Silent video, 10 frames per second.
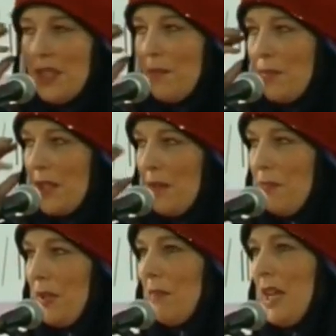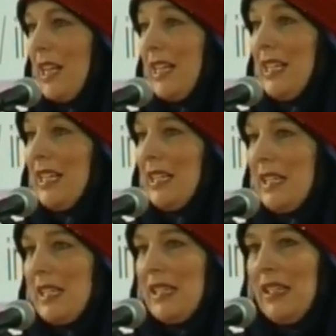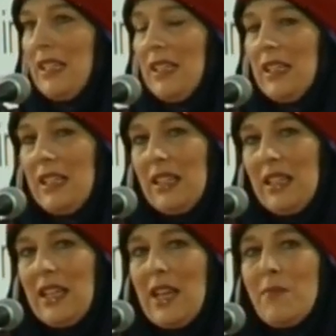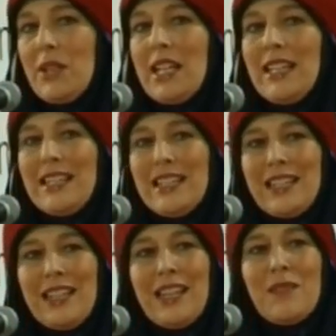thump, thump in my ears, and I'm beginning to